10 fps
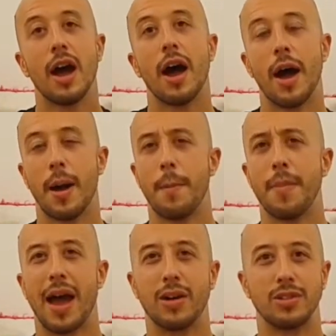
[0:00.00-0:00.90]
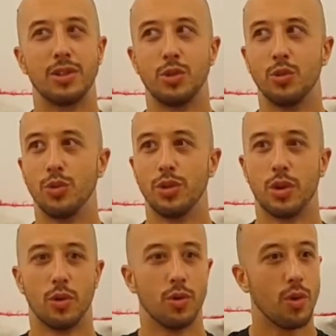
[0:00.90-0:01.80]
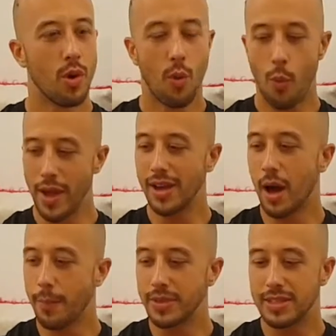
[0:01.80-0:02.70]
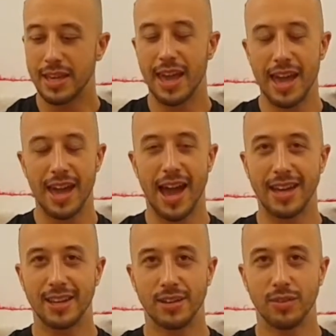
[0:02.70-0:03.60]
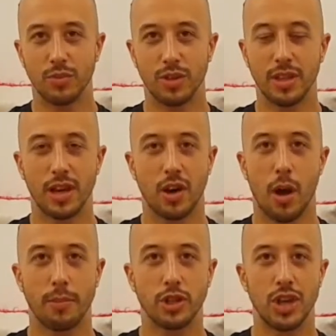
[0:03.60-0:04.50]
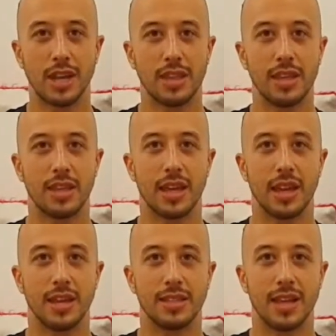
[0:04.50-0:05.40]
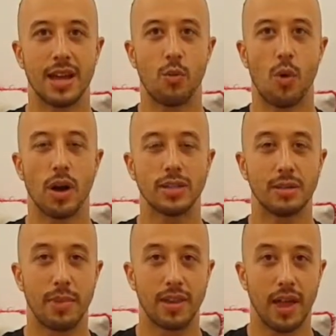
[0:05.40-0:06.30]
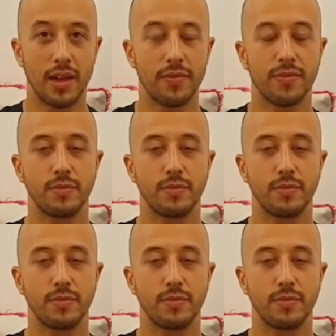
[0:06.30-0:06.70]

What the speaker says: how to, wake up and say, hey, I can really accomplish anything that it is that I want in my life.